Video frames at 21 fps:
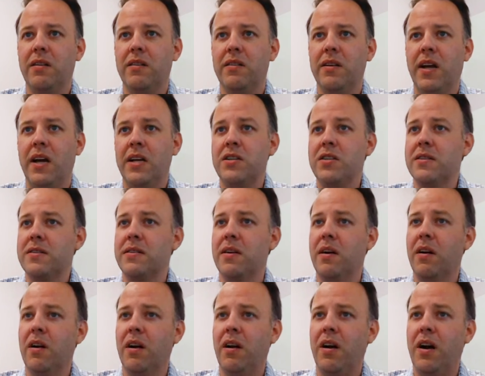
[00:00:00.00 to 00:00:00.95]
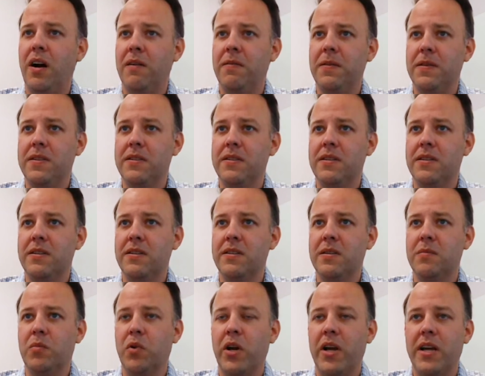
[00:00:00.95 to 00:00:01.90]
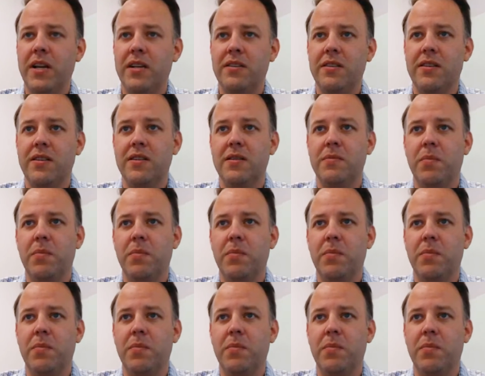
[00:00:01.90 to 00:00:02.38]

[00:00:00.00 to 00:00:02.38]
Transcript: not just our offices and branches,